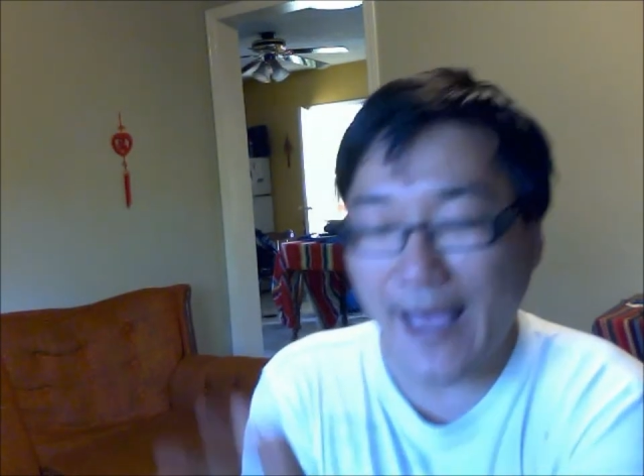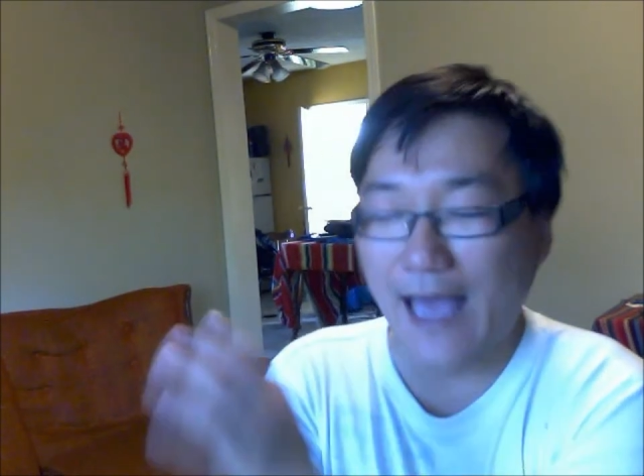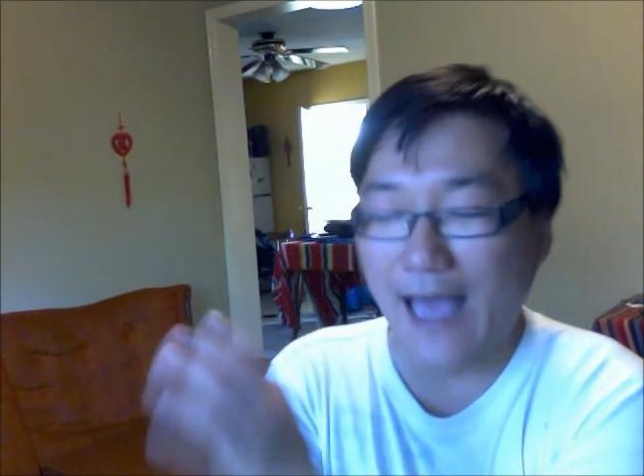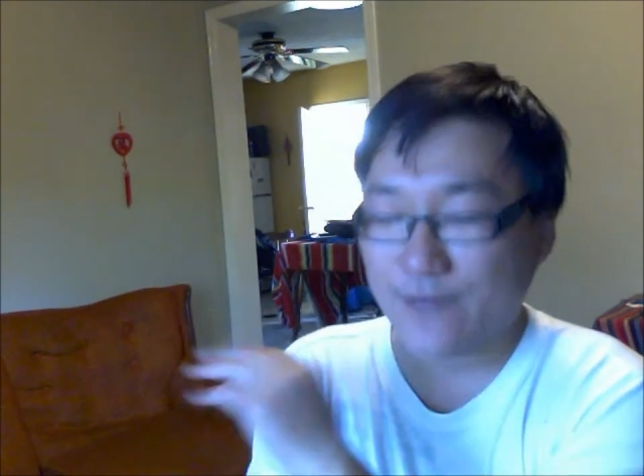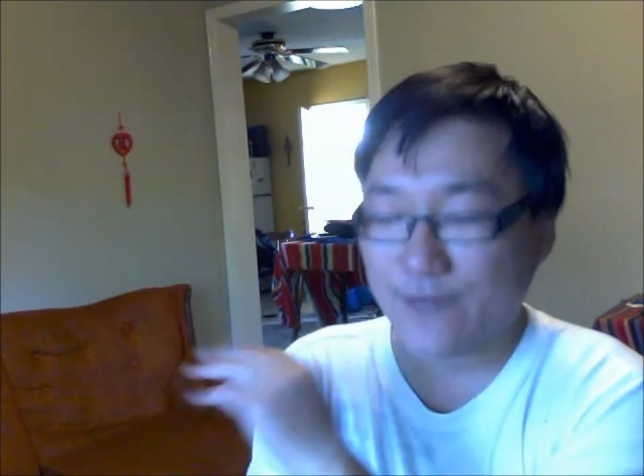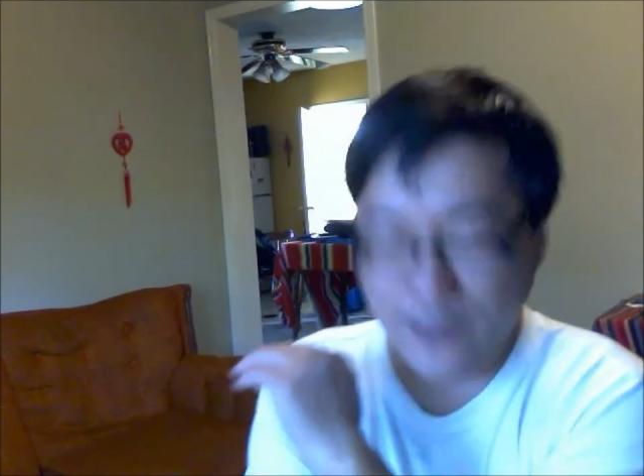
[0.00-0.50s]

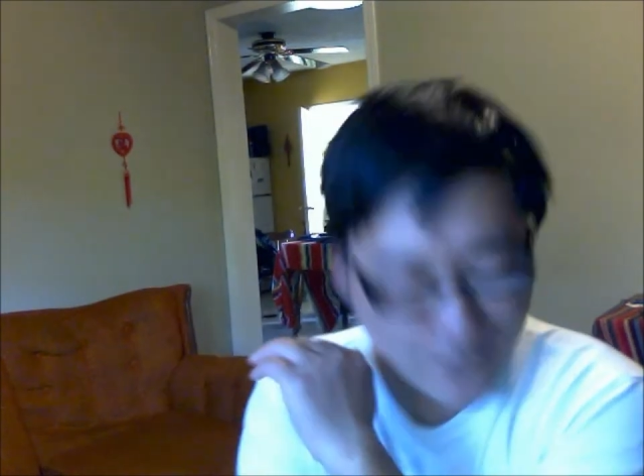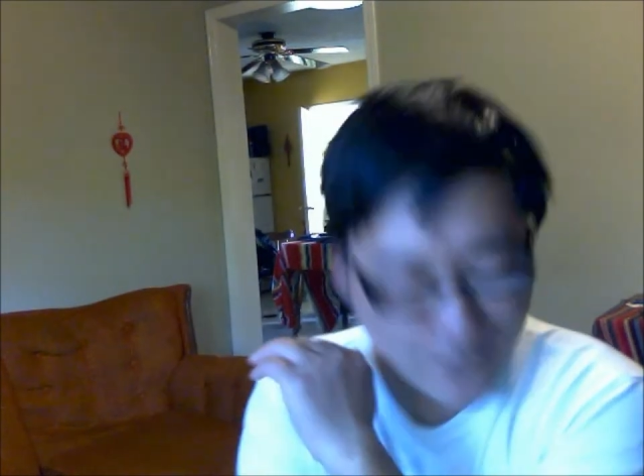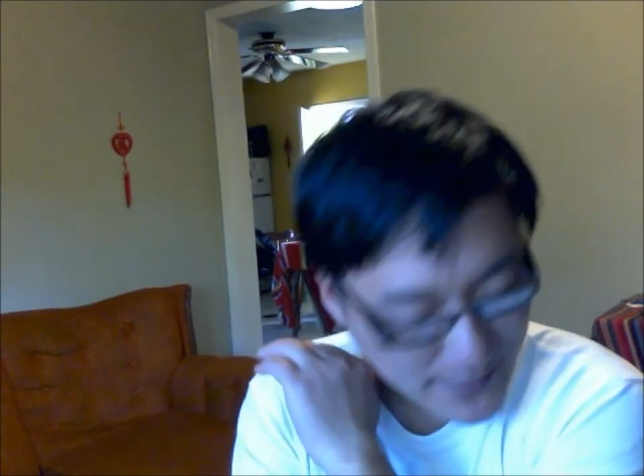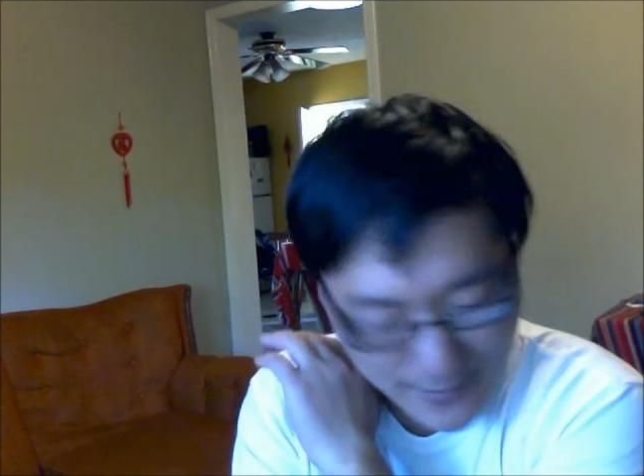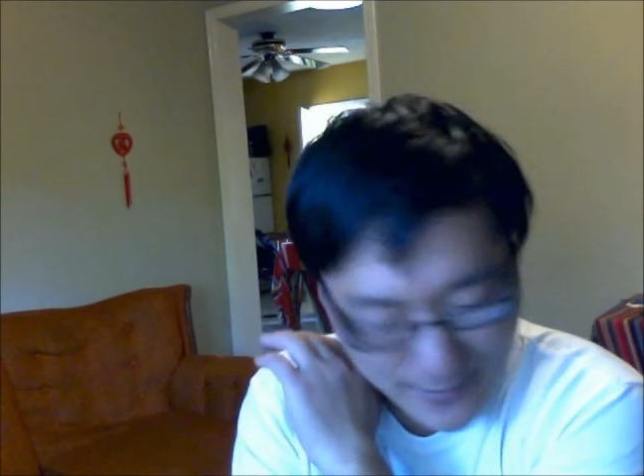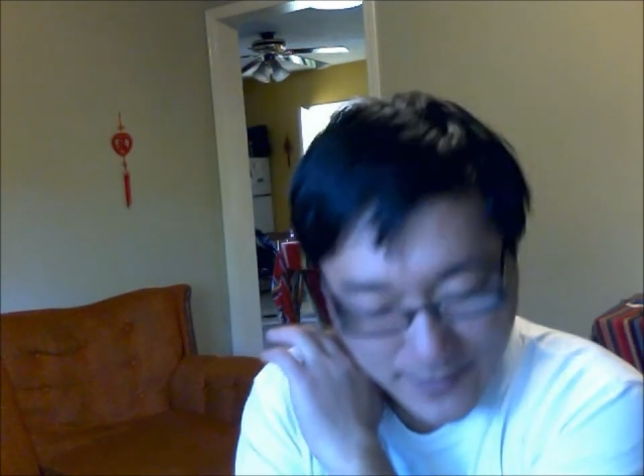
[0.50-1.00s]
have
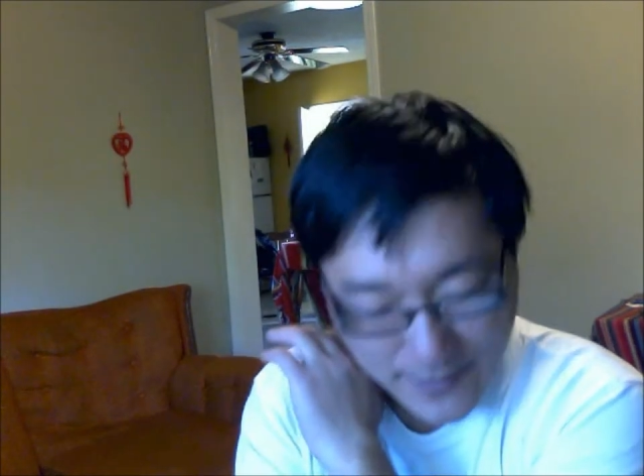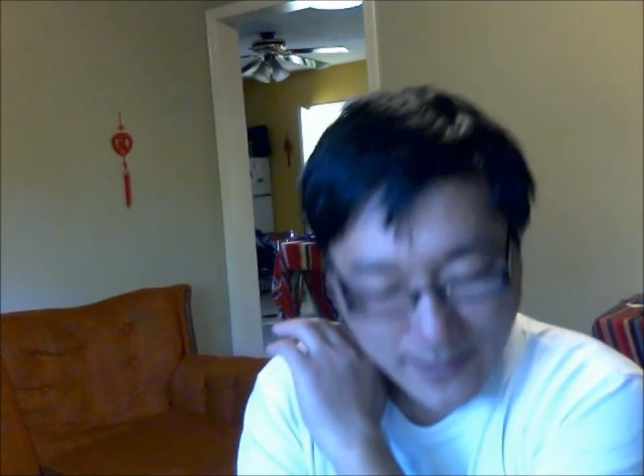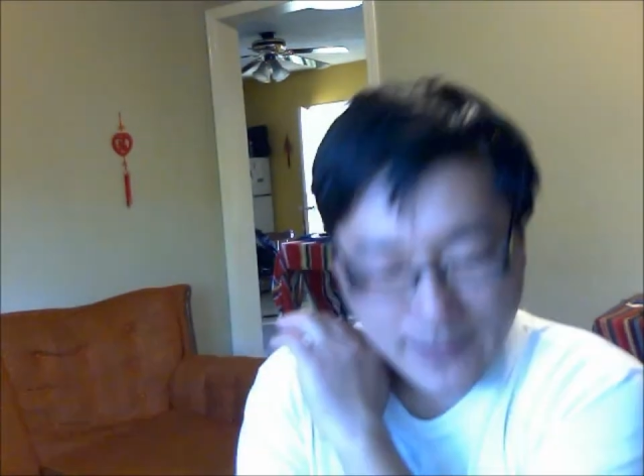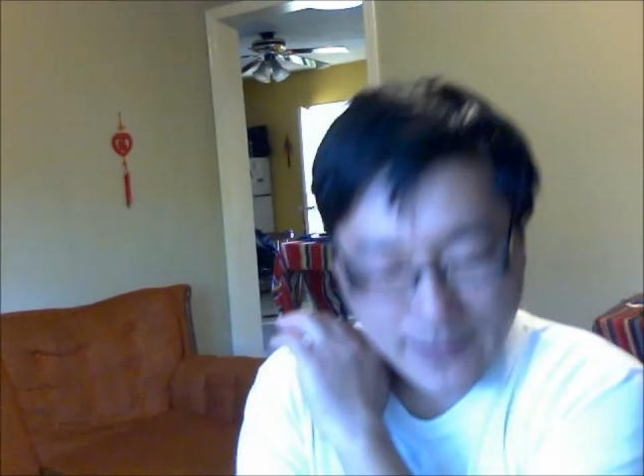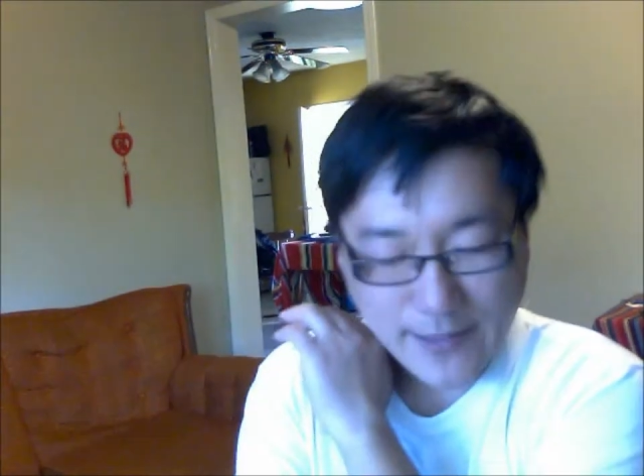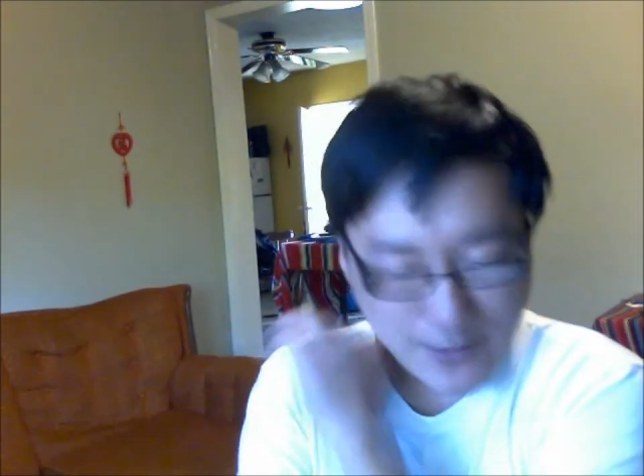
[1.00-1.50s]
different
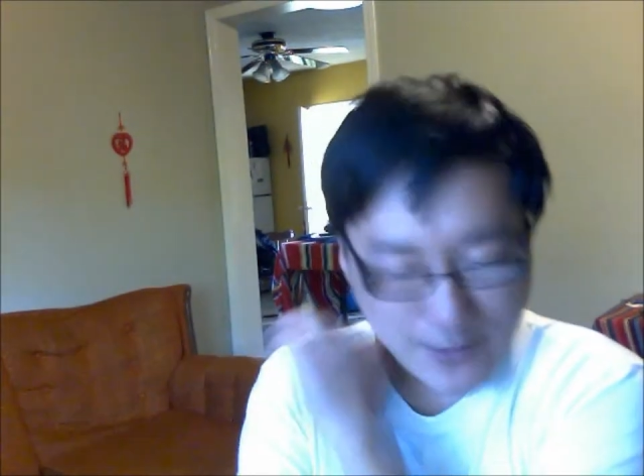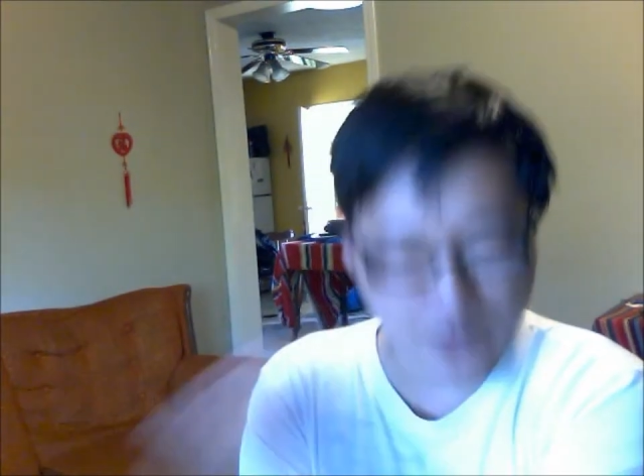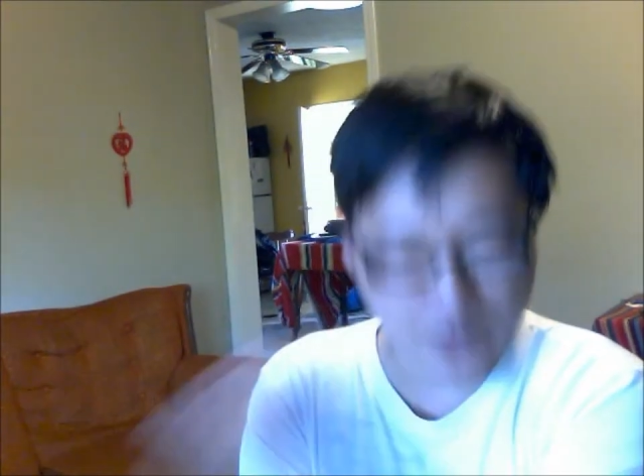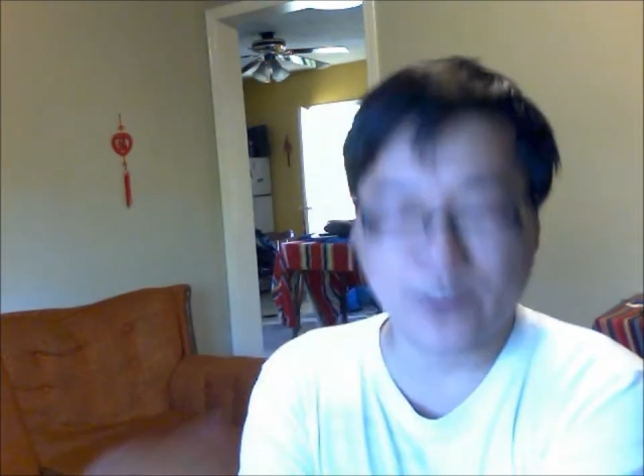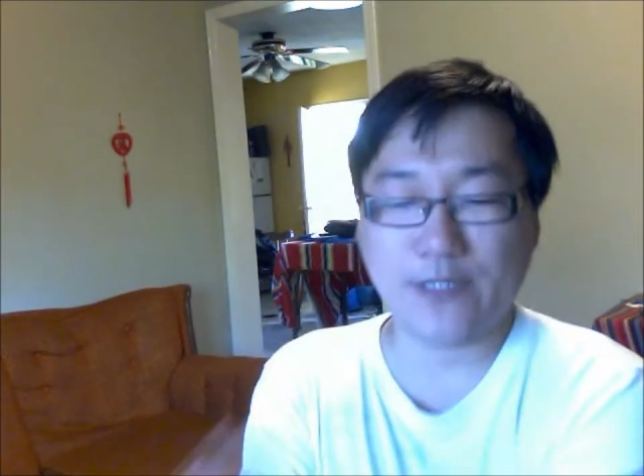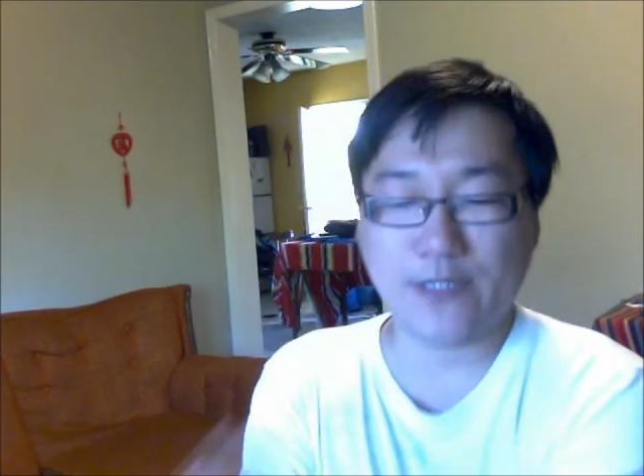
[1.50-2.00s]

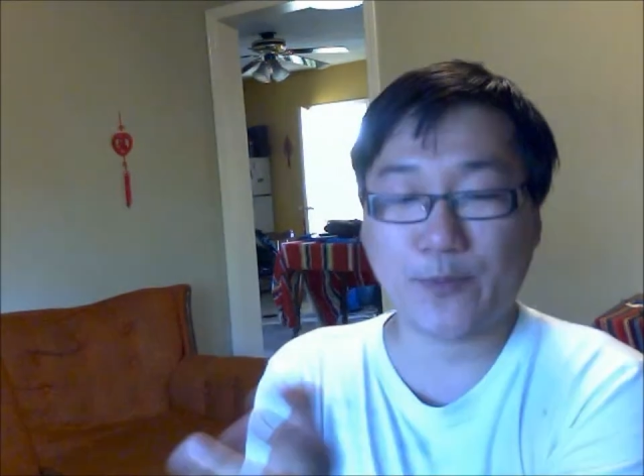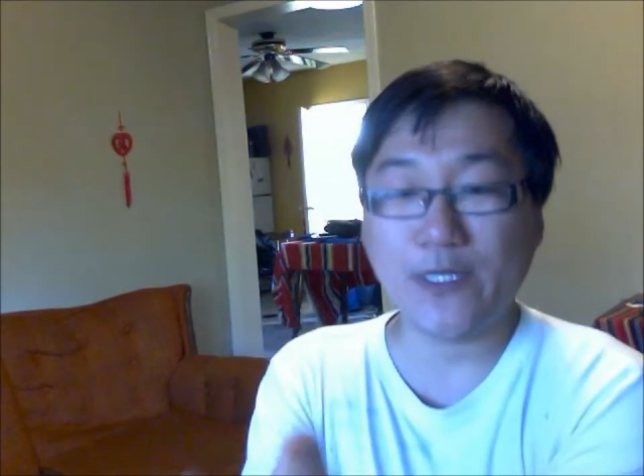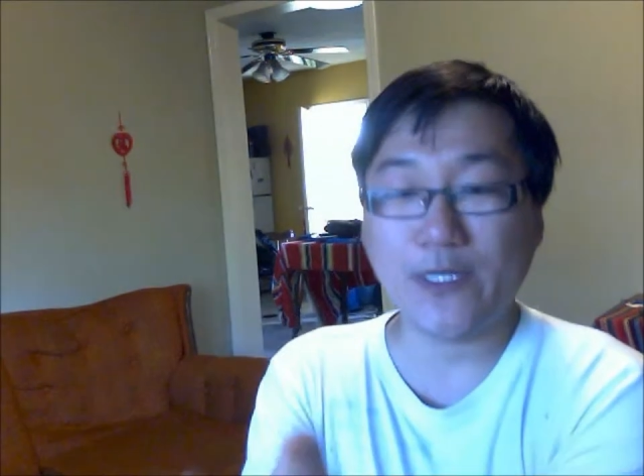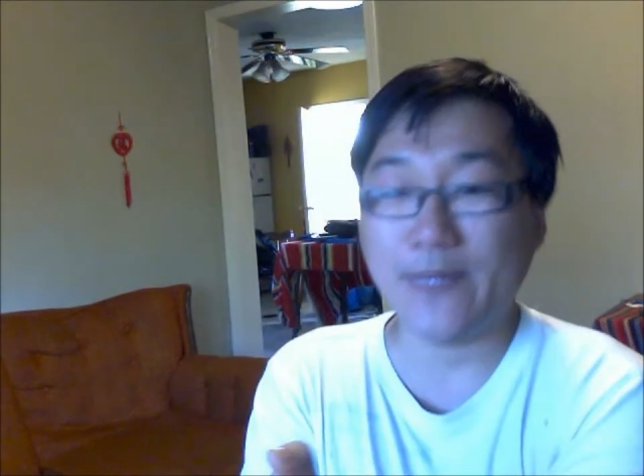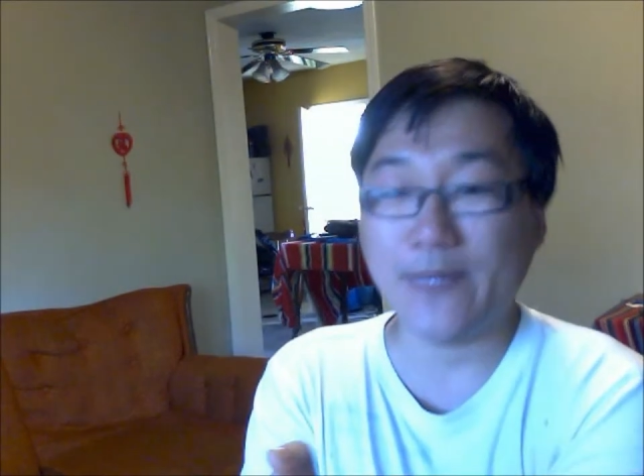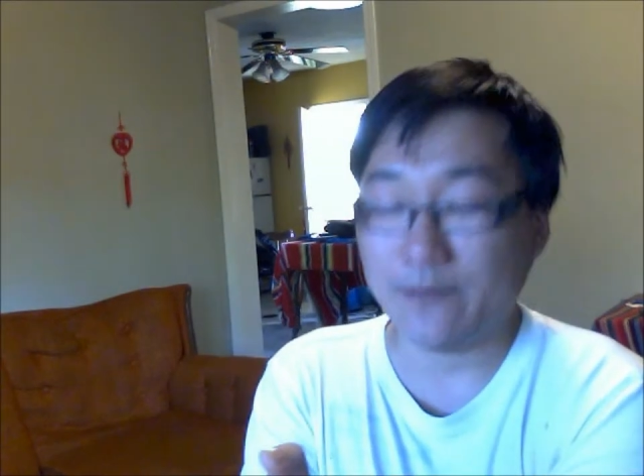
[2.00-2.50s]
insurance
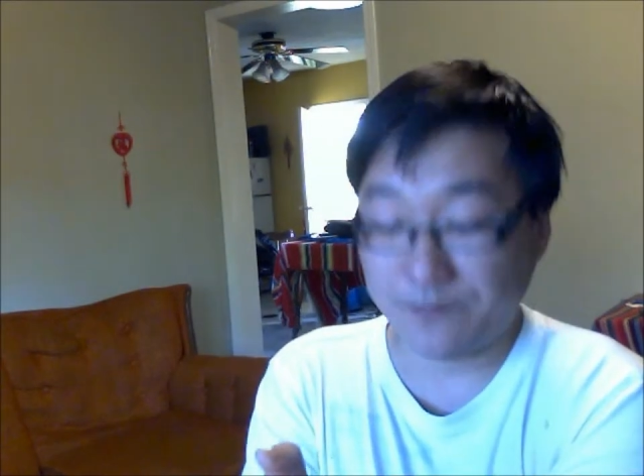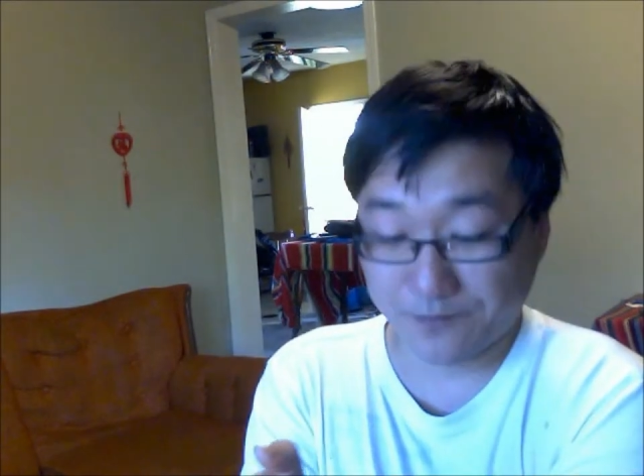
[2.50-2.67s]
premium.